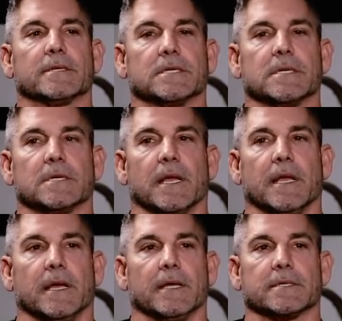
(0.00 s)
It's it,
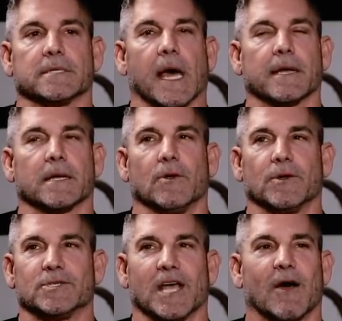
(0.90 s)
and, and it's not a
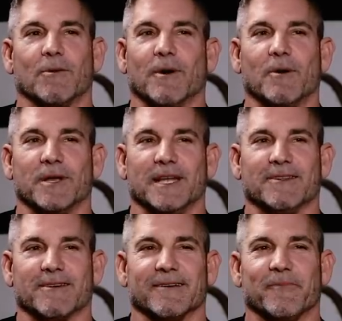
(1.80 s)
golden shower moment
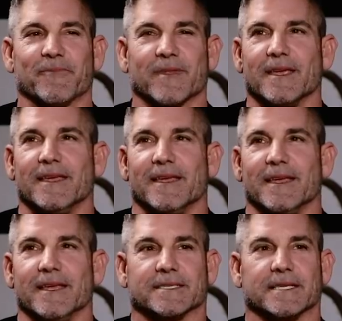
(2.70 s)
either.
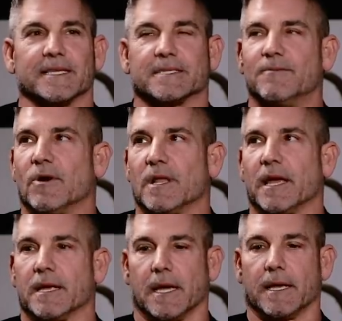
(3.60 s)
it's it's more
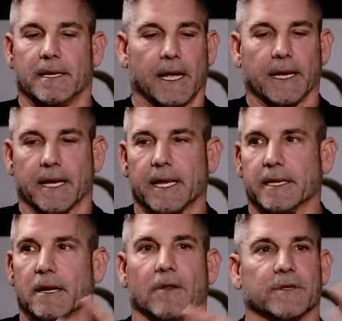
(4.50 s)
like God dang, I got
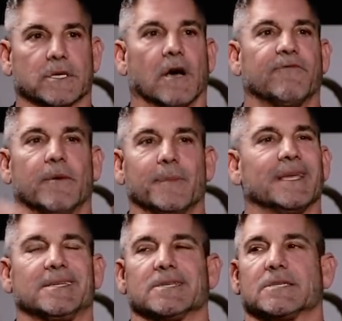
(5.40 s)
to get all this off of me.
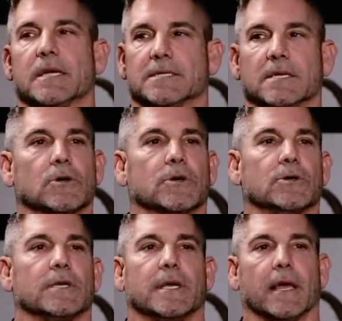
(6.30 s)
It just mm-hmm. doesn't look
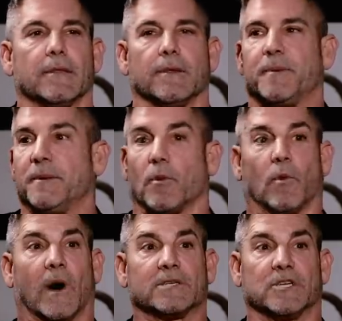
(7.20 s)
good. The people
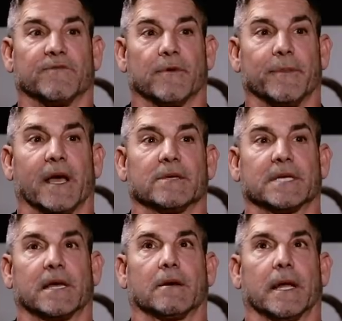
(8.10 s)
watching from the
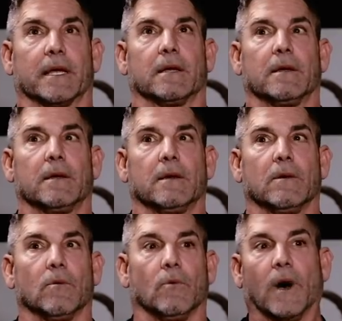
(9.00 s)
outside are like,
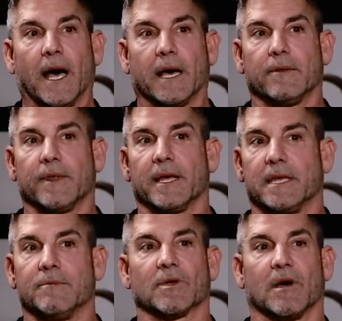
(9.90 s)
why do they
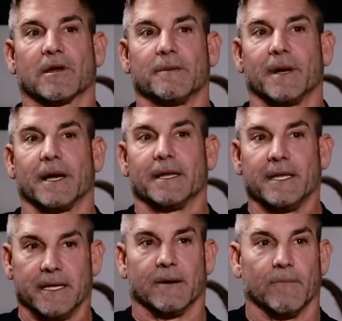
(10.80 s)
keep talking about
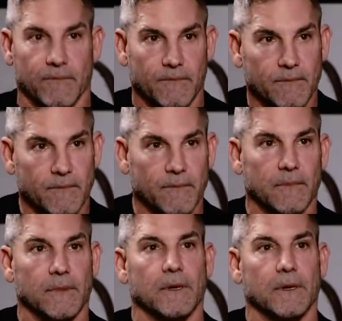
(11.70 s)
him? Mm-hmm.